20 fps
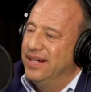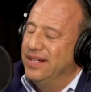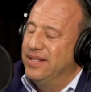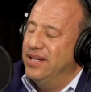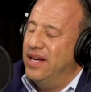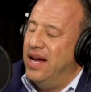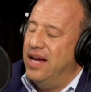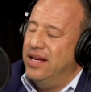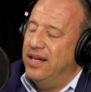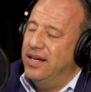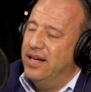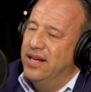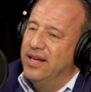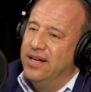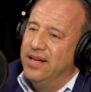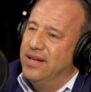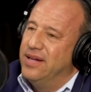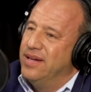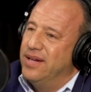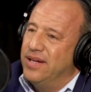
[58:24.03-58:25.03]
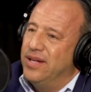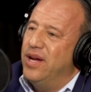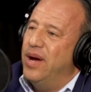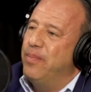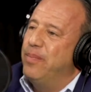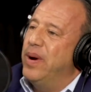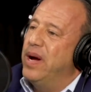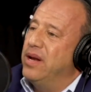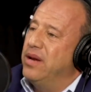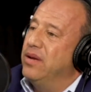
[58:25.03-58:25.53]
it's.
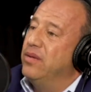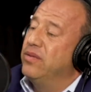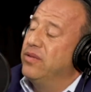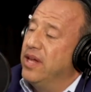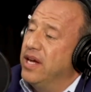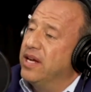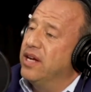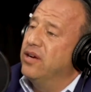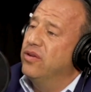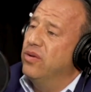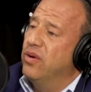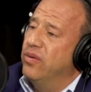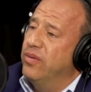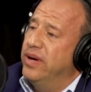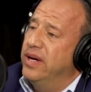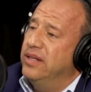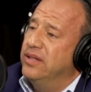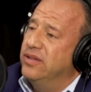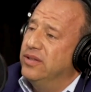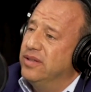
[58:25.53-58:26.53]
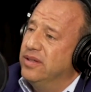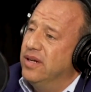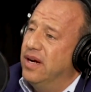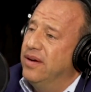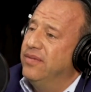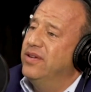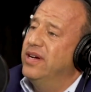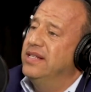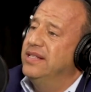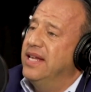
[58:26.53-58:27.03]
But Think and Grow Rich,
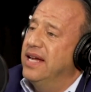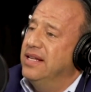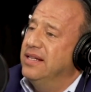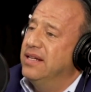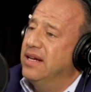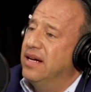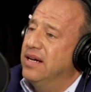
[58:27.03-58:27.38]
I've read ten